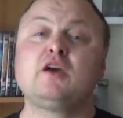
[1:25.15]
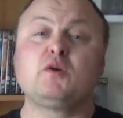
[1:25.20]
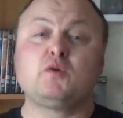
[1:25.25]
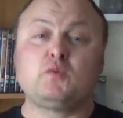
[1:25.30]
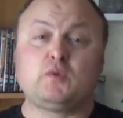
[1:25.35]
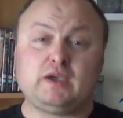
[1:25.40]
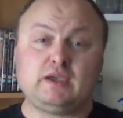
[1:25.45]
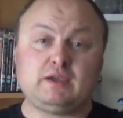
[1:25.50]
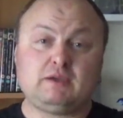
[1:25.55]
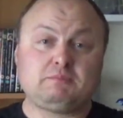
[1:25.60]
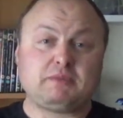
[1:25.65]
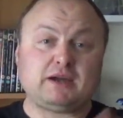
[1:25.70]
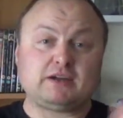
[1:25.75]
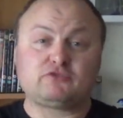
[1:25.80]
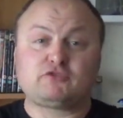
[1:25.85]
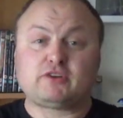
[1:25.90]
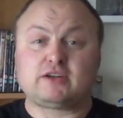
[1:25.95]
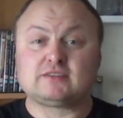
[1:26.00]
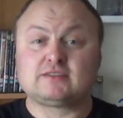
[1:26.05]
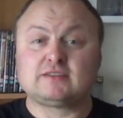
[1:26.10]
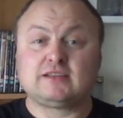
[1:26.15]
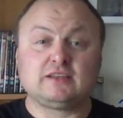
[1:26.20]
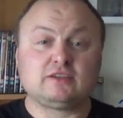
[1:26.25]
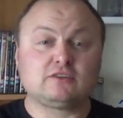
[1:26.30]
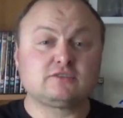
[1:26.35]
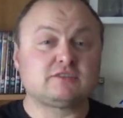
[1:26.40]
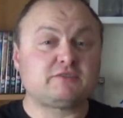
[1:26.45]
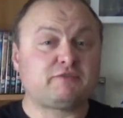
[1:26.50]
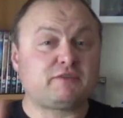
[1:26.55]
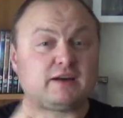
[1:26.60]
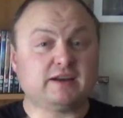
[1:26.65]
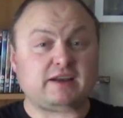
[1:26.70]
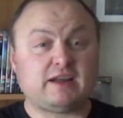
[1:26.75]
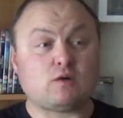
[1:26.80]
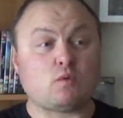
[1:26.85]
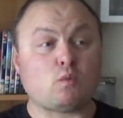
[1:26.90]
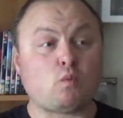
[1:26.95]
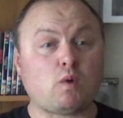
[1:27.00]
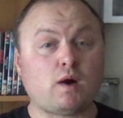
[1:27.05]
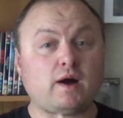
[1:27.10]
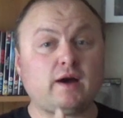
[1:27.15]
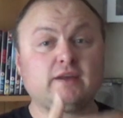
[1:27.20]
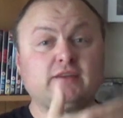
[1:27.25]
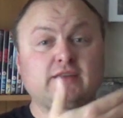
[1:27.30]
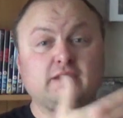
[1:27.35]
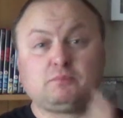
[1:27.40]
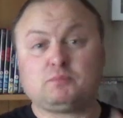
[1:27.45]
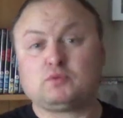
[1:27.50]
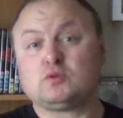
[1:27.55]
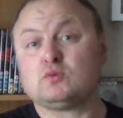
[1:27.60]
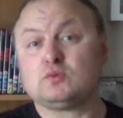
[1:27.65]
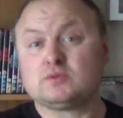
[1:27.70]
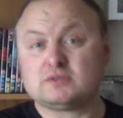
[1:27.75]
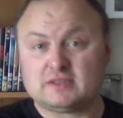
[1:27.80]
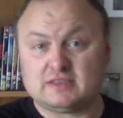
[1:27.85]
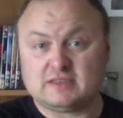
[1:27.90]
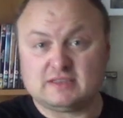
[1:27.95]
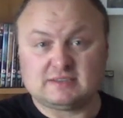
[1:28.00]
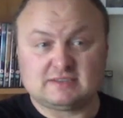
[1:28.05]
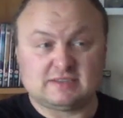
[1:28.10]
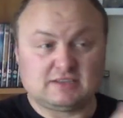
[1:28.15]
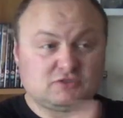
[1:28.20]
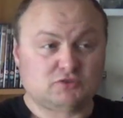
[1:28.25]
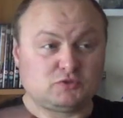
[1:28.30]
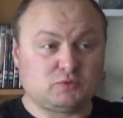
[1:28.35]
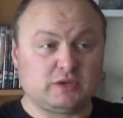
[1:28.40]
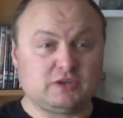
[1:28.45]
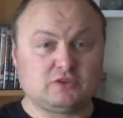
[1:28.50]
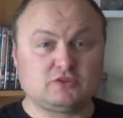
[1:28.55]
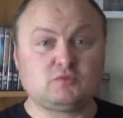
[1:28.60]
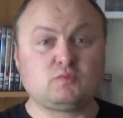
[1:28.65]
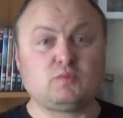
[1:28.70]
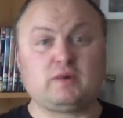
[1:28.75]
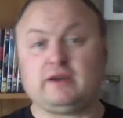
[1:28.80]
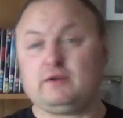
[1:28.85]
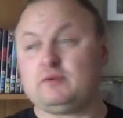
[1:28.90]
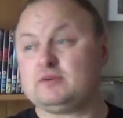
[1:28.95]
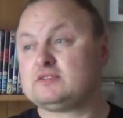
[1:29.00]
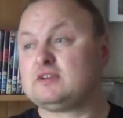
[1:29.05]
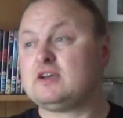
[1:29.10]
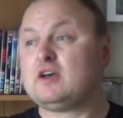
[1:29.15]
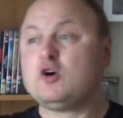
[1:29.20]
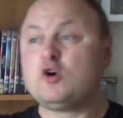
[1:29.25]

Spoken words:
we backtracked a little to find out why Deadpool was in this situation where he was